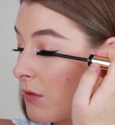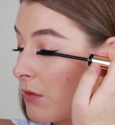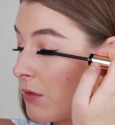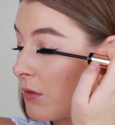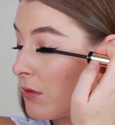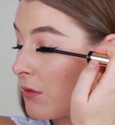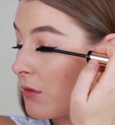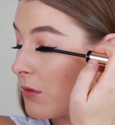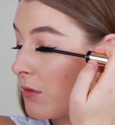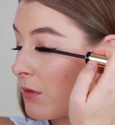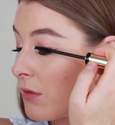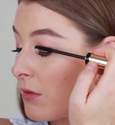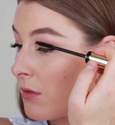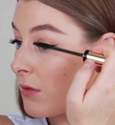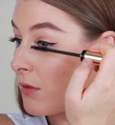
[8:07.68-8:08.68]

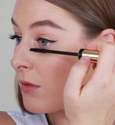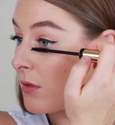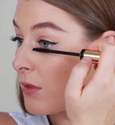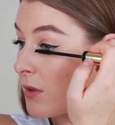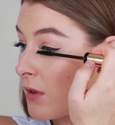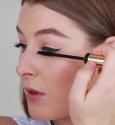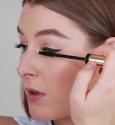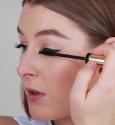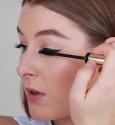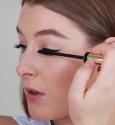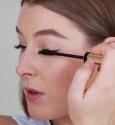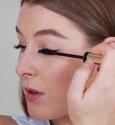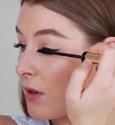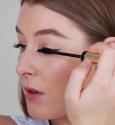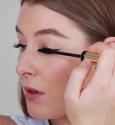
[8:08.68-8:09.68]

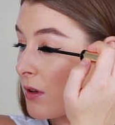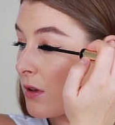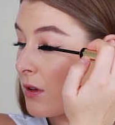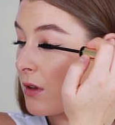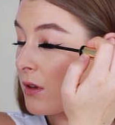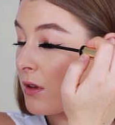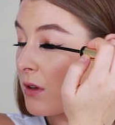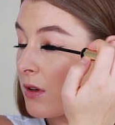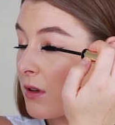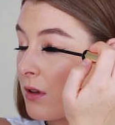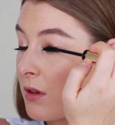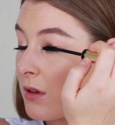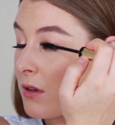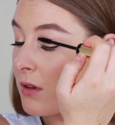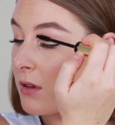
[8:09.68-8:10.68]

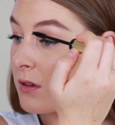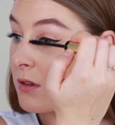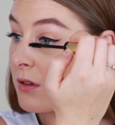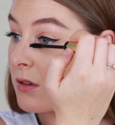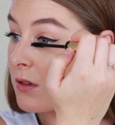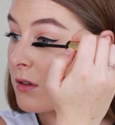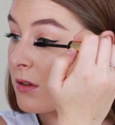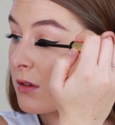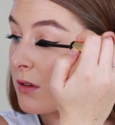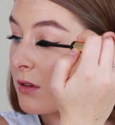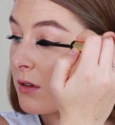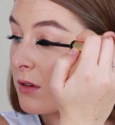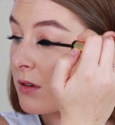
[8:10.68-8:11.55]
(silence)